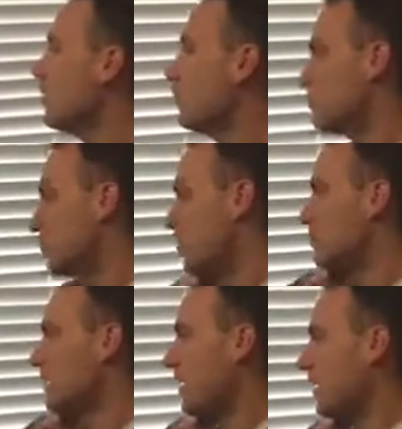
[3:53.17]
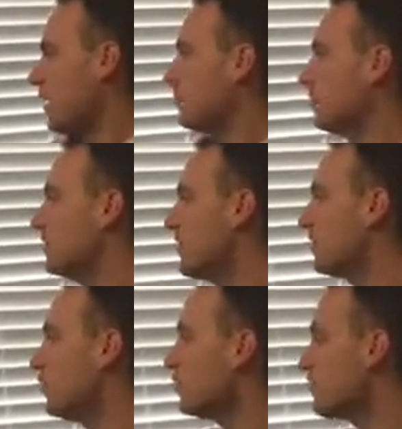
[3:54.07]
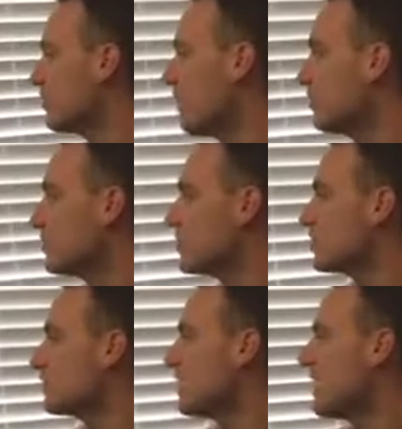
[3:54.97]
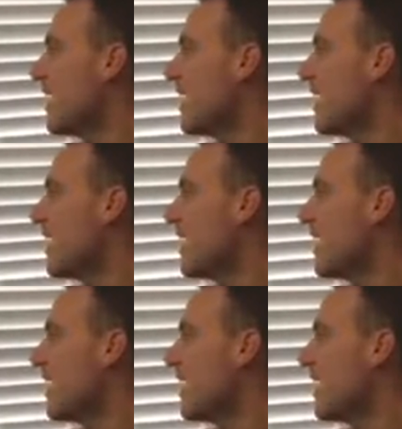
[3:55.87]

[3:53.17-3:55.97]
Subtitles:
which obtaining company data also covers.